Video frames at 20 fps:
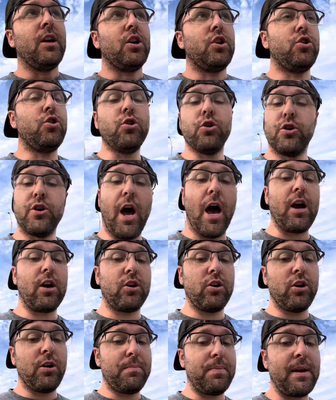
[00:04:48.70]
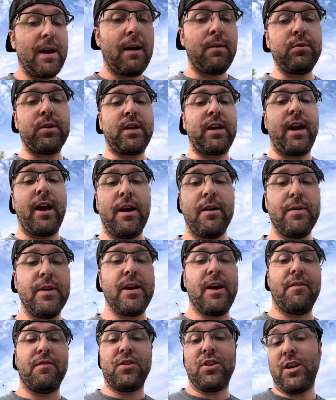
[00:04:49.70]
you're not going to be able to carry
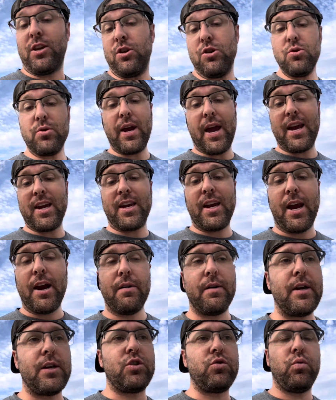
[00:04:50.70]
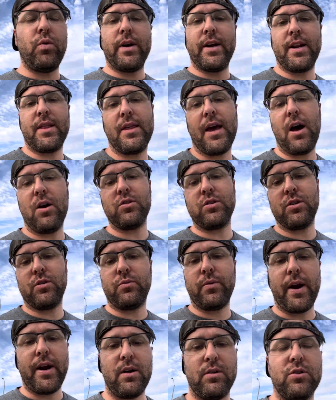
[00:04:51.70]
everything. You can't carry 20,000
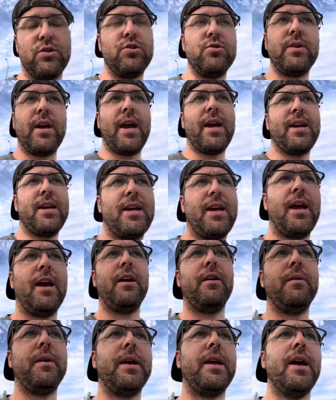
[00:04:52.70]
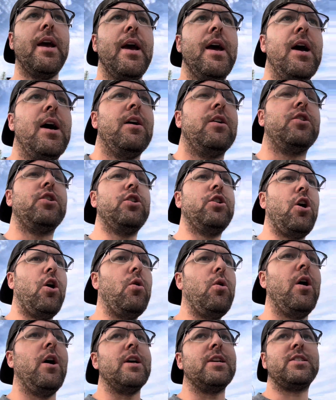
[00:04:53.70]
rounds. You can't carry
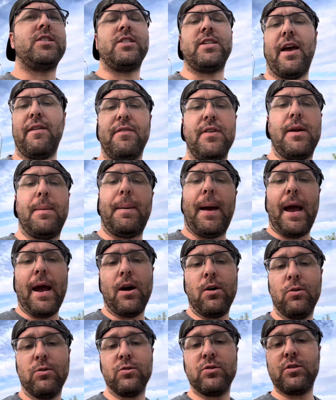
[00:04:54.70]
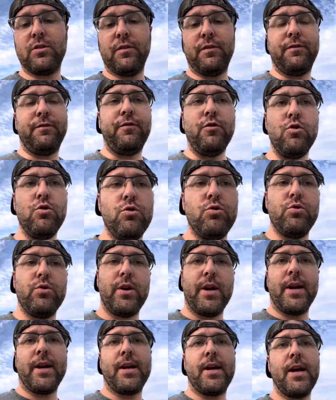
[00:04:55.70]
70 pounds of food
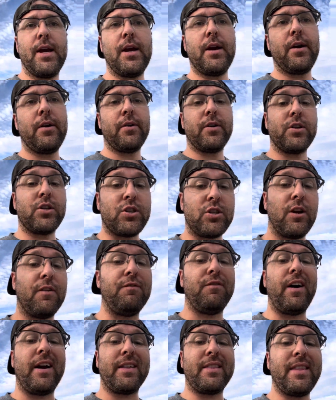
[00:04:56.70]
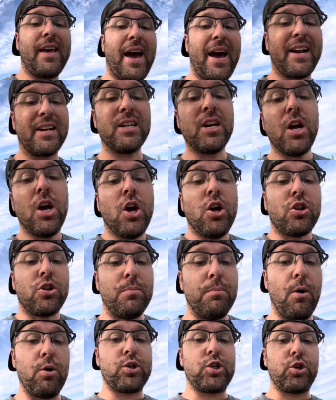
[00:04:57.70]
and gear and stuff like that. The
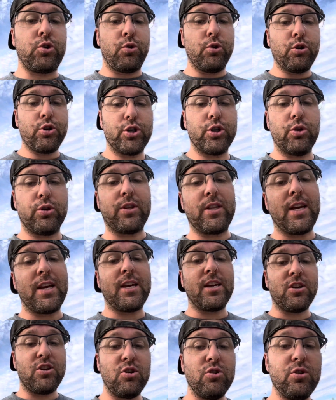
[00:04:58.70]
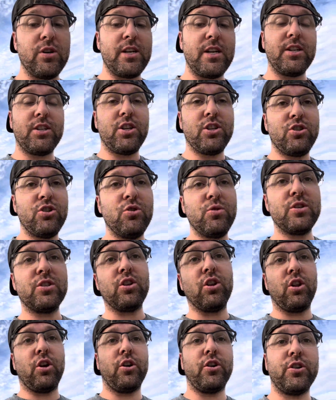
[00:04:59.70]
most crucial thing you need to do is to
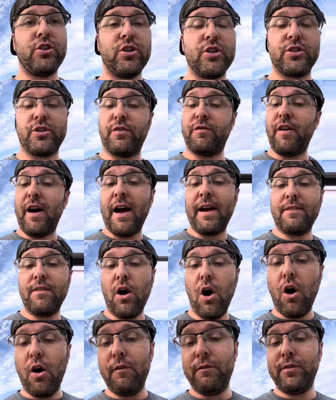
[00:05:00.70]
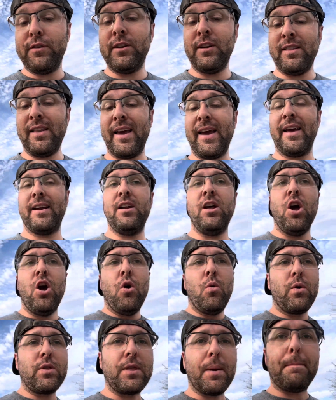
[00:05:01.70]
learn to survive off of the land
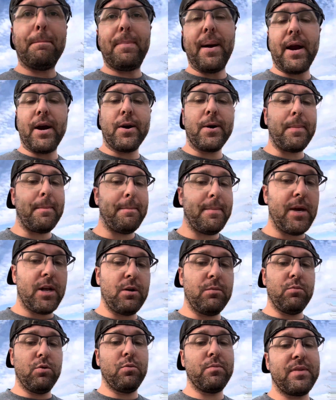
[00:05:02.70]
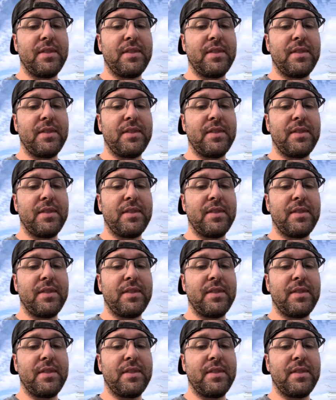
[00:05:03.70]
with the bare minimum